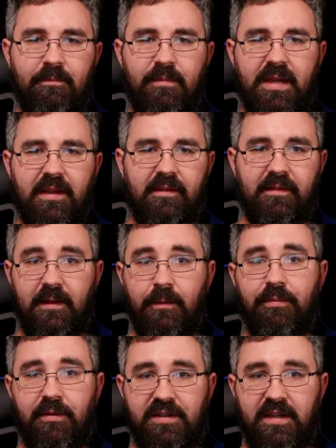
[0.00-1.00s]
because they'll
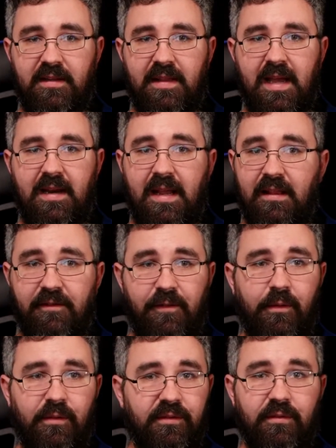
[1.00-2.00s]
appreciate that, and the
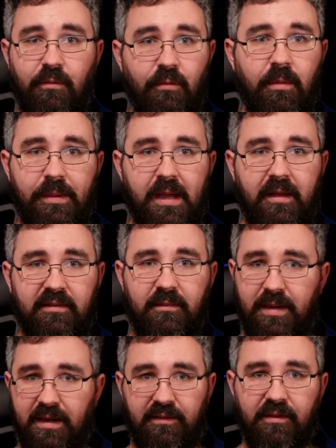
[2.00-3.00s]
photos will be
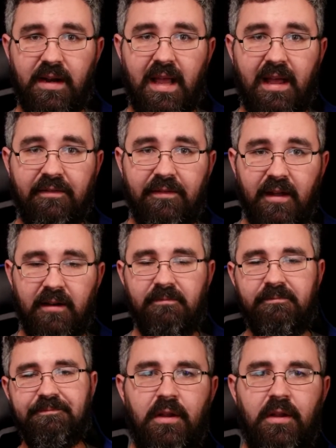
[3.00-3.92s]
awesome because they're going to have fun.